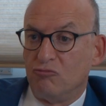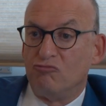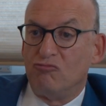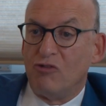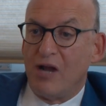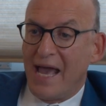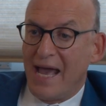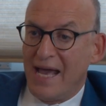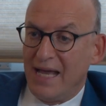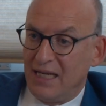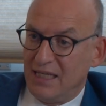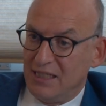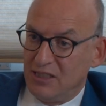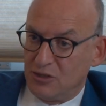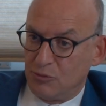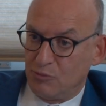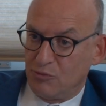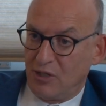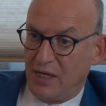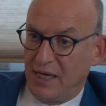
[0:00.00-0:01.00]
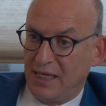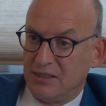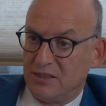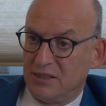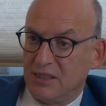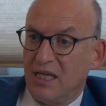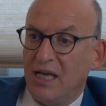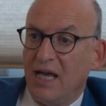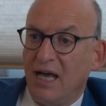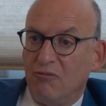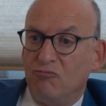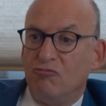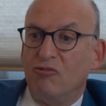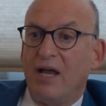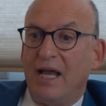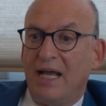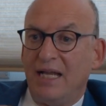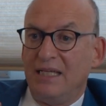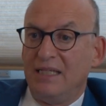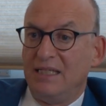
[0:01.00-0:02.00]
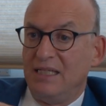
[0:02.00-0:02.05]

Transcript: rarely spreads and rarely